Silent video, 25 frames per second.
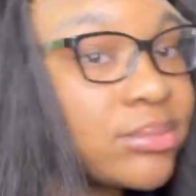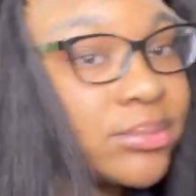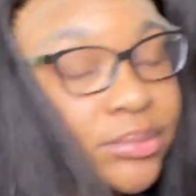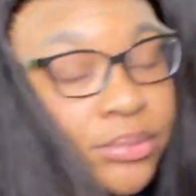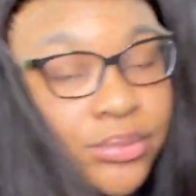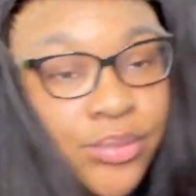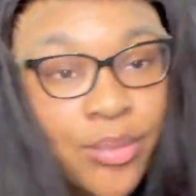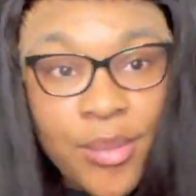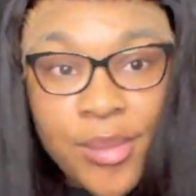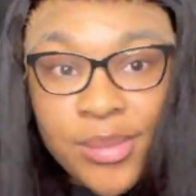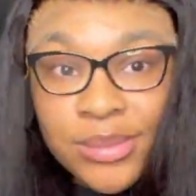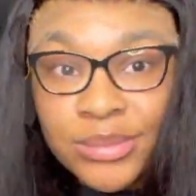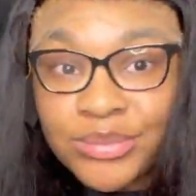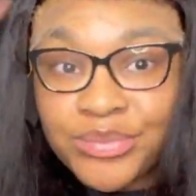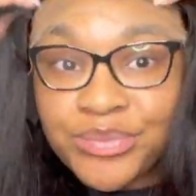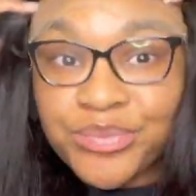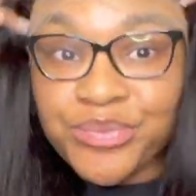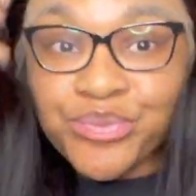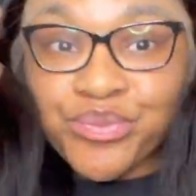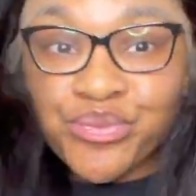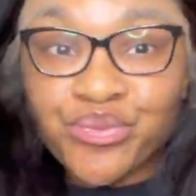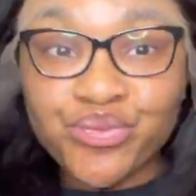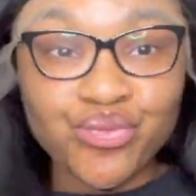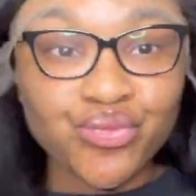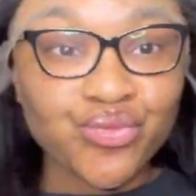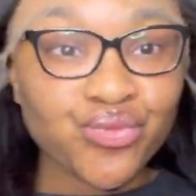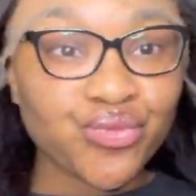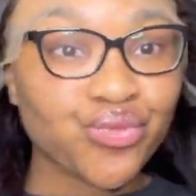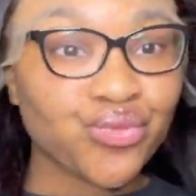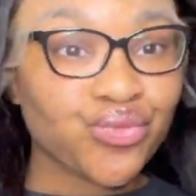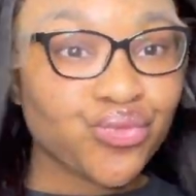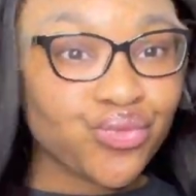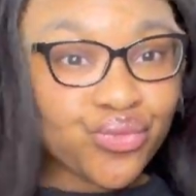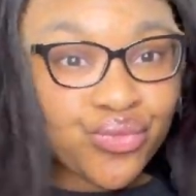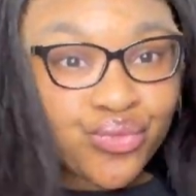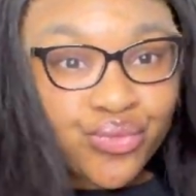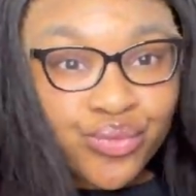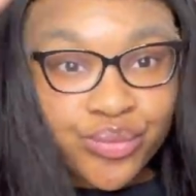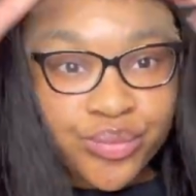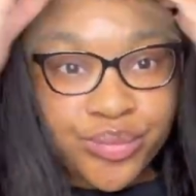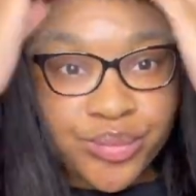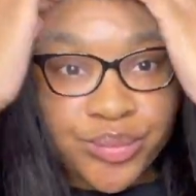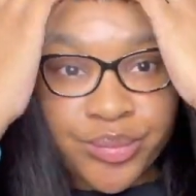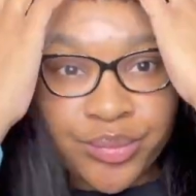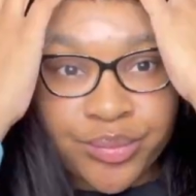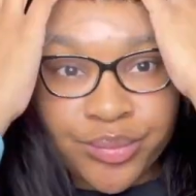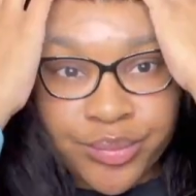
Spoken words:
fit, and I'm just loving it